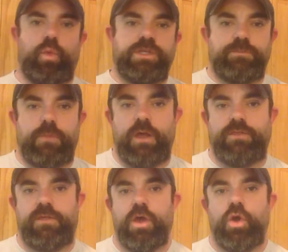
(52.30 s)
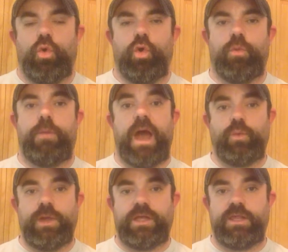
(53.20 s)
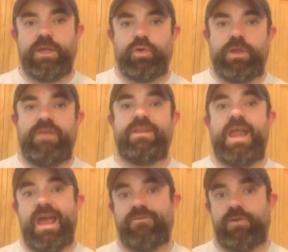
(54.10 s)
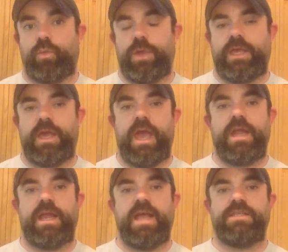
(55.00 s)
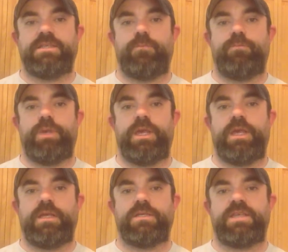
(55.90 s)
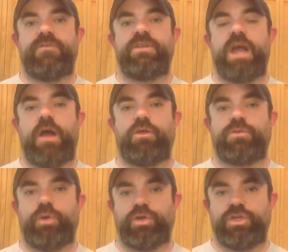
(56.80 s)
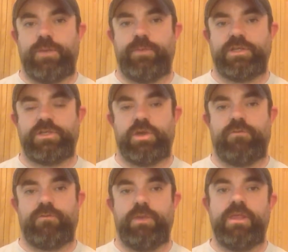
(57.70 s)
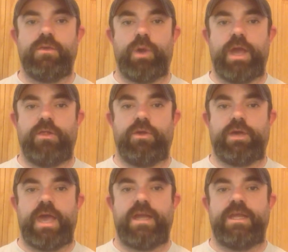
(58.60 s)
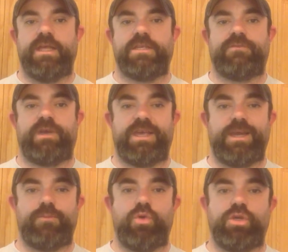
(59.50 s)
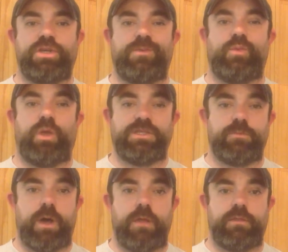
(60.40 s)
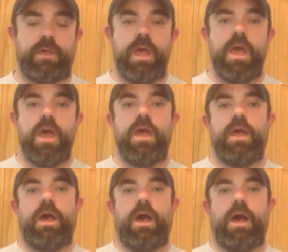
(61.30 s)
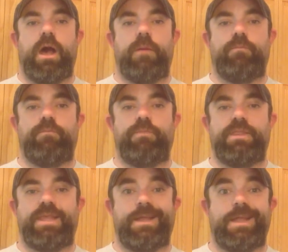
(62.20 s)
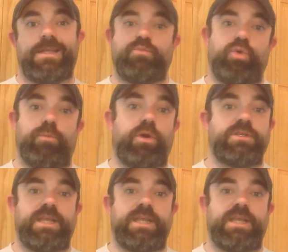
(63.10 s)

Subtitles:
once a month, or bi-weekly, or even every week, and it ends up being $7 per shipment. So for me, the way I look at it is, if I get them only shipped once a month, then that's more books